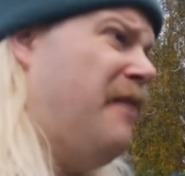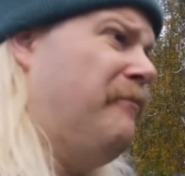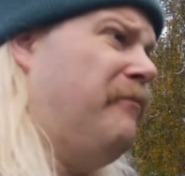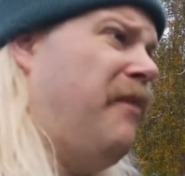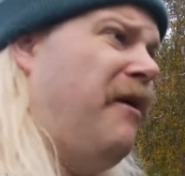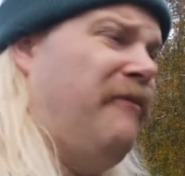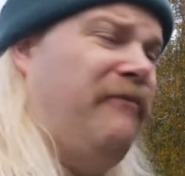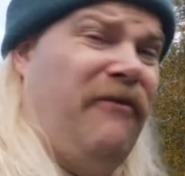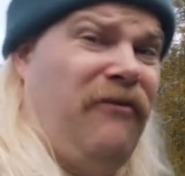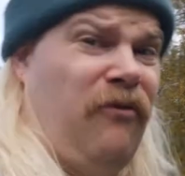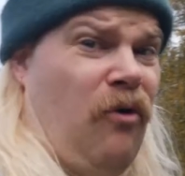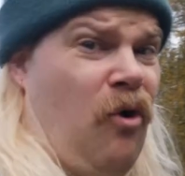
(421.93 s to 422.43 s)

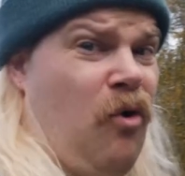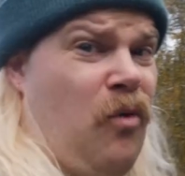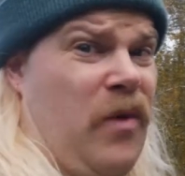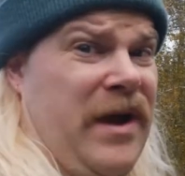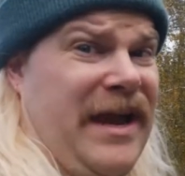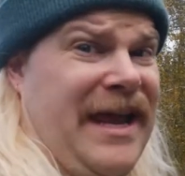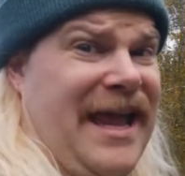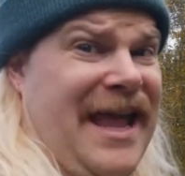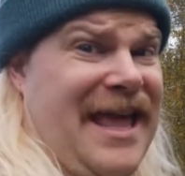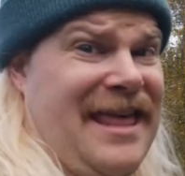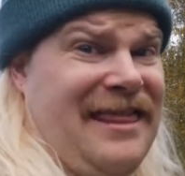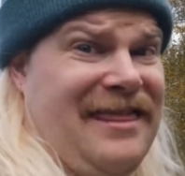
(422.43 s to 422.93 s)
But before
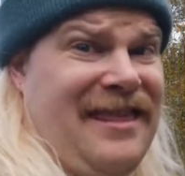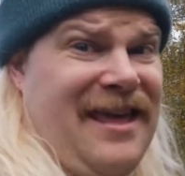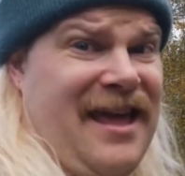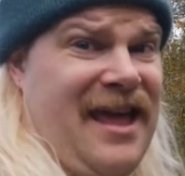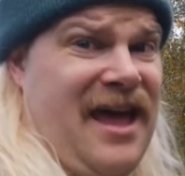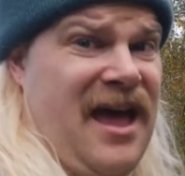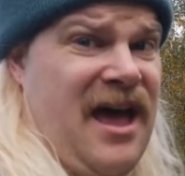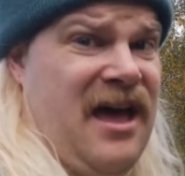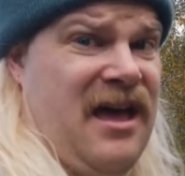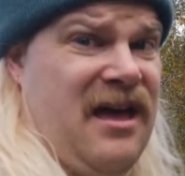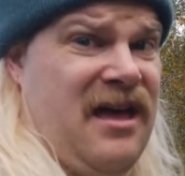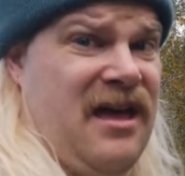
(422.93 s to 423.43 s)
we get
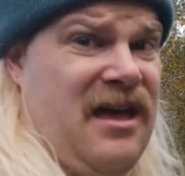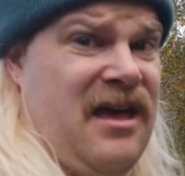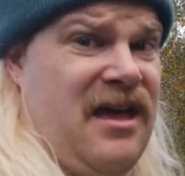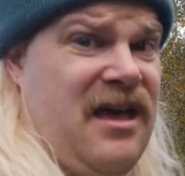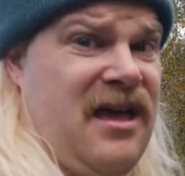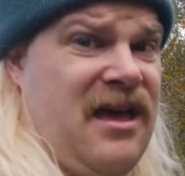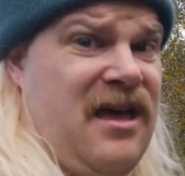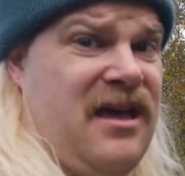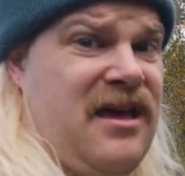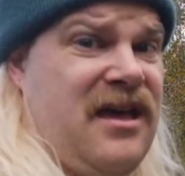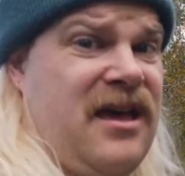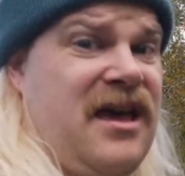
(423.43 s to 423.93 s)
there,
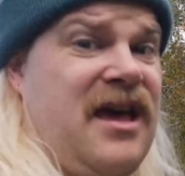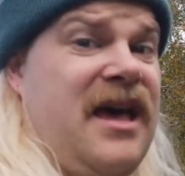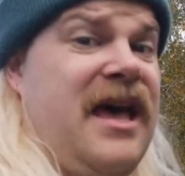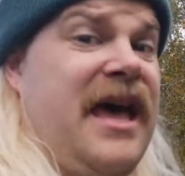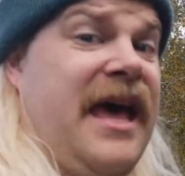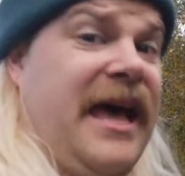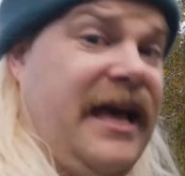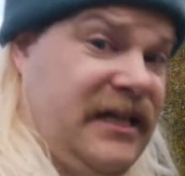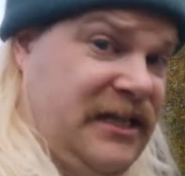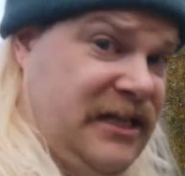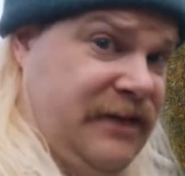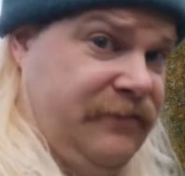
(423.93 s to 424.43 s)

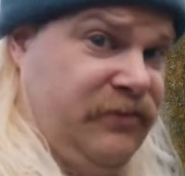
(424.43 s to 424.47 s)
hit